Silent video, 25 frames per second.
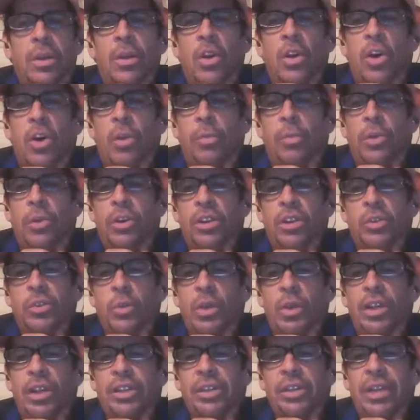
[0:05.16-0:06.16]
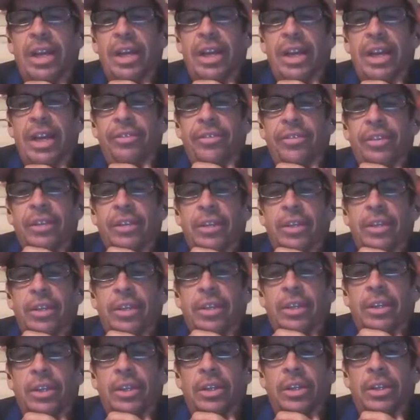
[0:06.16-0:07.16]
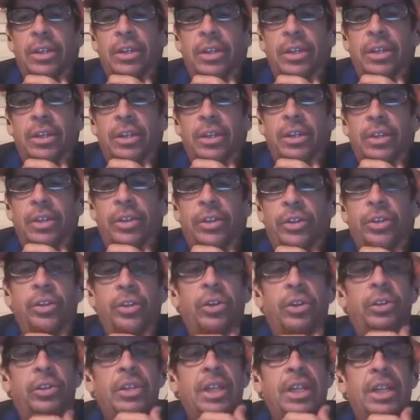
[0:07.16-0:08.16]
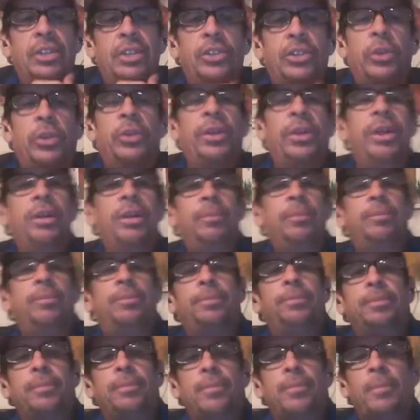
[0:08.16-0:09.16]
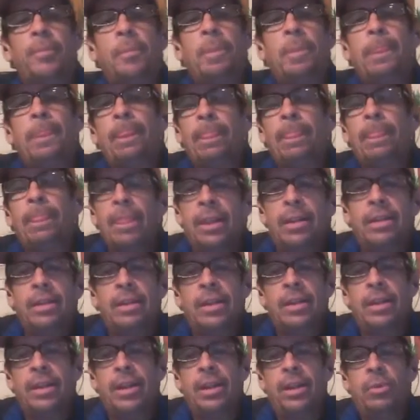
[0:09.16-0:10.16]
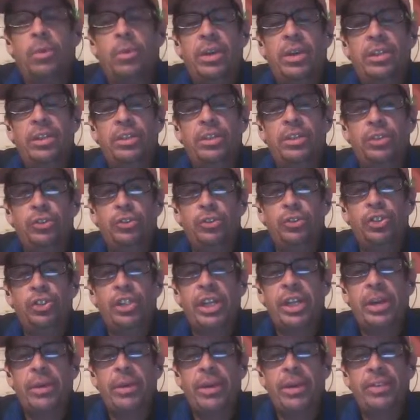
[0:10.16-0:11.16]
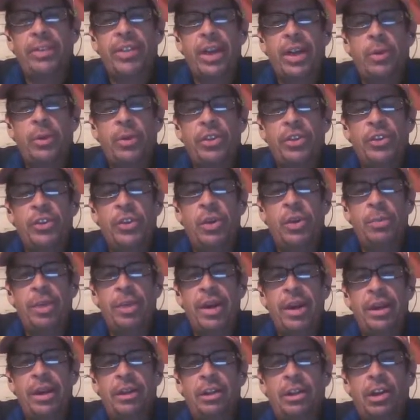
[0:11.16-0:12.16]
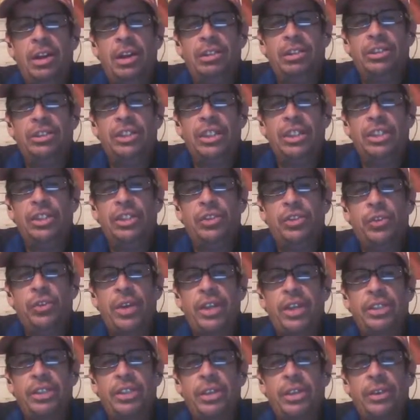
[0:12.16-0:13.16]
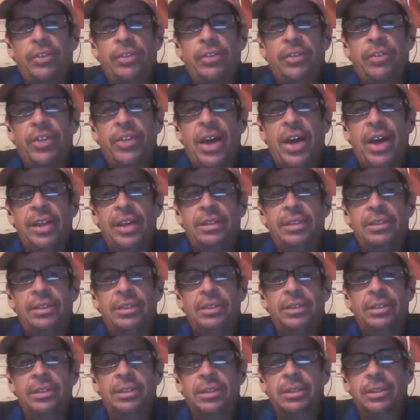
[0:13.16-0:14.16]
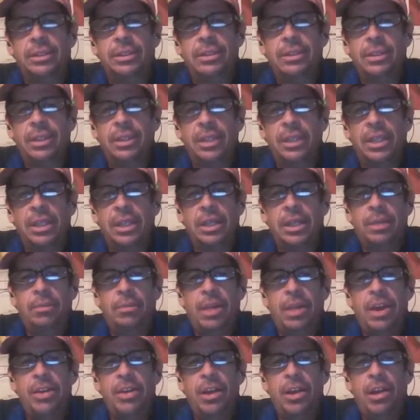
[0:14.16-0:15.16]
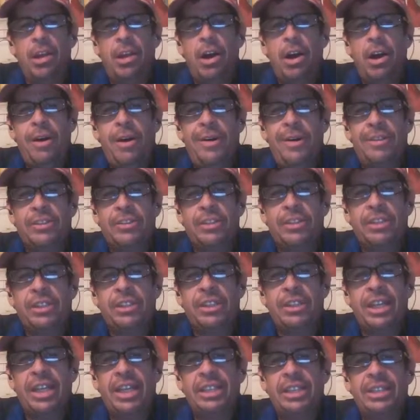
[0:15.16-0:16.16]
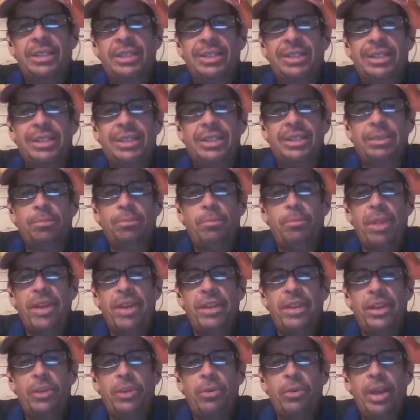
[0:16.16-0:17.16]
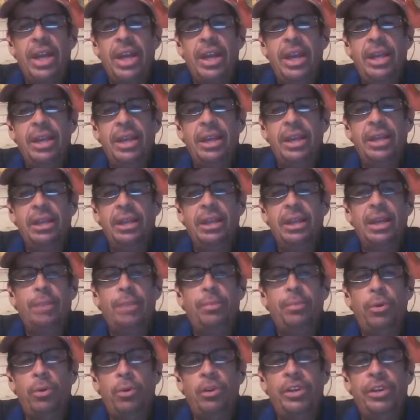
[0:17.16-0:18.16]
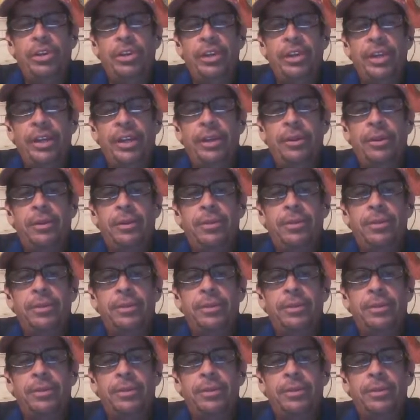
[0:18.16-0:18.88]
Hope all is well in your life. Hugo de la Torre here, wanting to share a thought with you about concentration of thought by the law of success by the great Napoleon Hill.